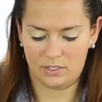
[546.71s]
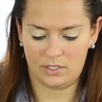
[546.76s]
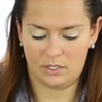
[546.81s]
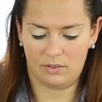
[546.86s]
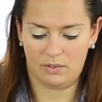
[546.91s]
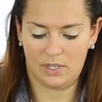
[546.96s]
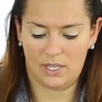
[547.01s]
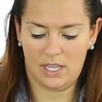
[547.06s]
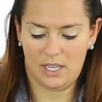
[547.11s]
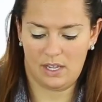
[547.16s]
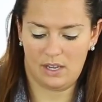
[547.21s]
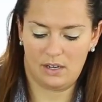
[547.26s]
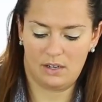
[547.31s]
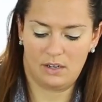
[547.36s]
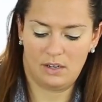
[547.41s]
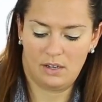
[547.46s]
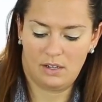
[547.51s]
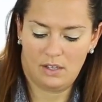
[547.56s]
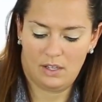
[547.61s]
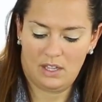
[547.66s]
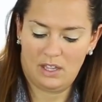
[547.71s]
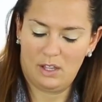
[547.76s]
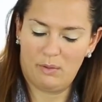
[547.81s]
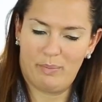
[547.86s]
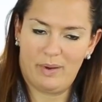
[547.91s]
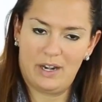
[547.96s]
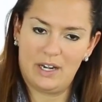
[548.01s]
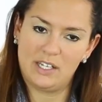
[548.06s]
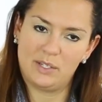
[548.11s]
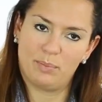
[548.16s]
So again, the
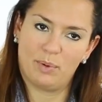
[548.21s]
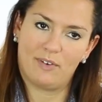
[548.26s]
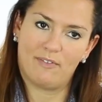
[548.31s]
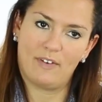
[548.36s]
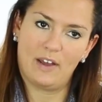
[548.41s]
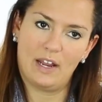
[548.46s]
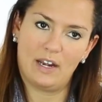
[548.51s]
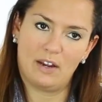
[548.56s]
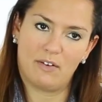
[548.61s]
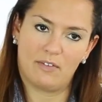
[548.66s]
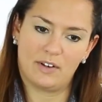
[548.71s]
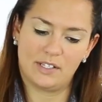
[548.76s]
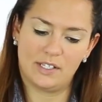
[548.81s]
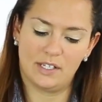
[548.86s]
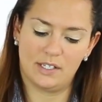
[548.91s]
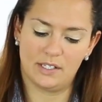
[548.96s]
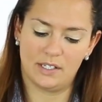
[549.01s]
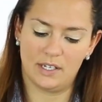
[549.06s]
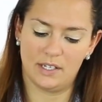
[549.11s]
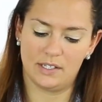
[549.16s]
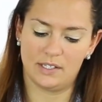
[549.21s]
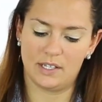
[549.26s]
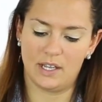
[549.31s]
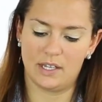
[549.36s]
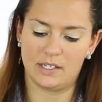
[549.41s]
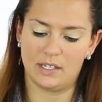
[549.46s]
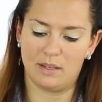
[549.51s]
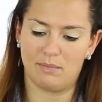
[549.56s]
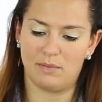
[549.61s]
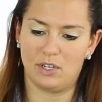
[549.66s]
putty is providing resistance
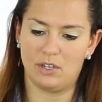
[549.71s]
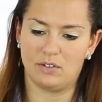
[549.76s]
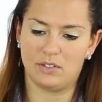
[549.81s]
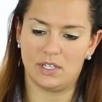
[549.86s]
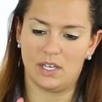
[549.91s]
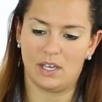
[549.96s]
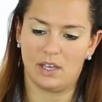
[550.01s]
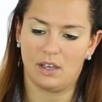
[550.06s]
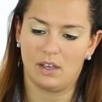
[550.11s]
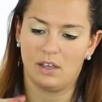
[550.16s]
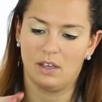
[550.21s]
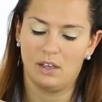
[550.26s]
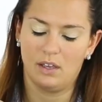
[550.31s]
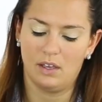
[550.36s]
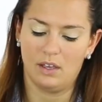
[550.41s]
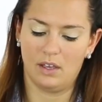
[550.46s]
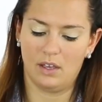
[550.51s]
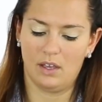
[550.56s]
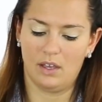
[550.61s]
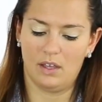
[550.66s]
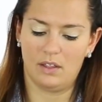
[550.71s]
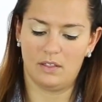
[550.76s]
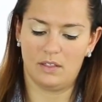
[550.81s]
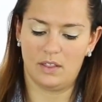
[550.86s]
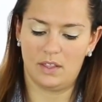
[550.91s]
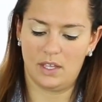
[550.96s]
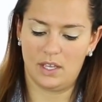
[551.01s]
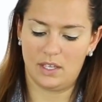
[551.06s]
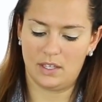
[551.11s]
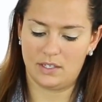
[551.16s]
as I'm using
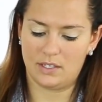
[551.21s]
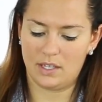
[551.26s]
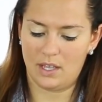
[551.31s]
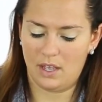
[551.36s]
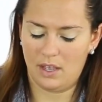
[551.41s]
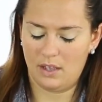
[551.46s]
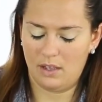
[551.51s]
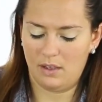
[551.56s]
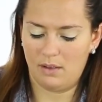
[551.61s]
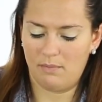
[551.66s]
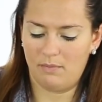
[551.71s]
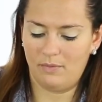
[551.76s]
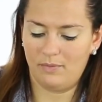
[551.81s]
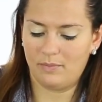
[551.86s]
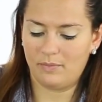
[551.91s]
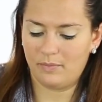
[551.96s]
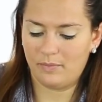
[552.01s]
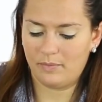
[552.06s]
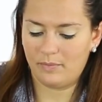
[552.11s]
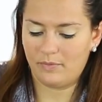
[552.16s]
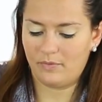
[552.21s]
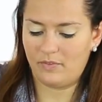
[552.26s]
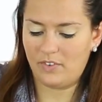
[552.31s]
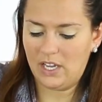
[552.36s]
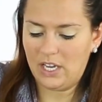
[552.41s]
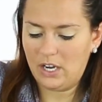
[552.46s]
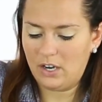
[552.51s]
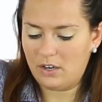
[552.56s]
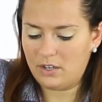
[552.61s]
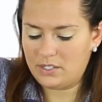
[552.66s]
these
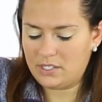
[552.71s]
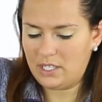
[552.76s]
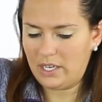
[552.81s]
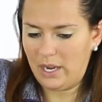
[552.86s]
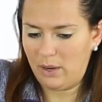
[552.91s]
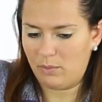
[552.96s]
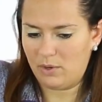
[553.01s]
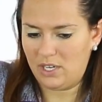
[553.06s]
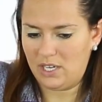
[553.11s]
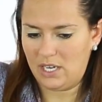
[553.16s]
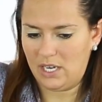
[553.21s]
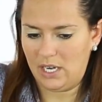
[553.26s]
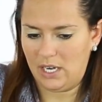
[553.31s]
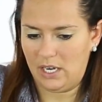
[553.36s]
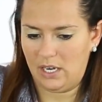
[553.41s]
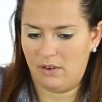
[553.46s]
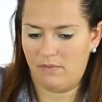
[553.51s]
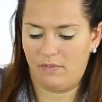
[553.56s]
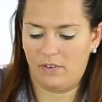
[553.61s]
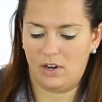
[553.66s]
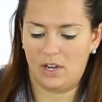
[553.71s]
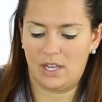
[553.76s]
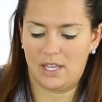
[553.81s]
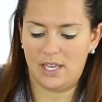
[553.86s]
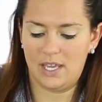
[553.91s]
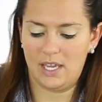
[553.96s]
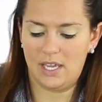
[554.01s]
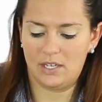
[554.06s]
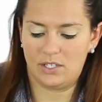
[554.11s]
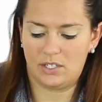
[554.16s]
fingers that I would need for a
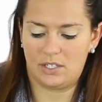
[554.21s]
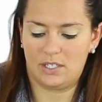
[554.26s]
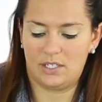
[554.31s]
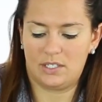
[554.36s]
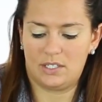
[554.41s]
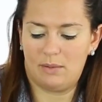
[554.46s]
key to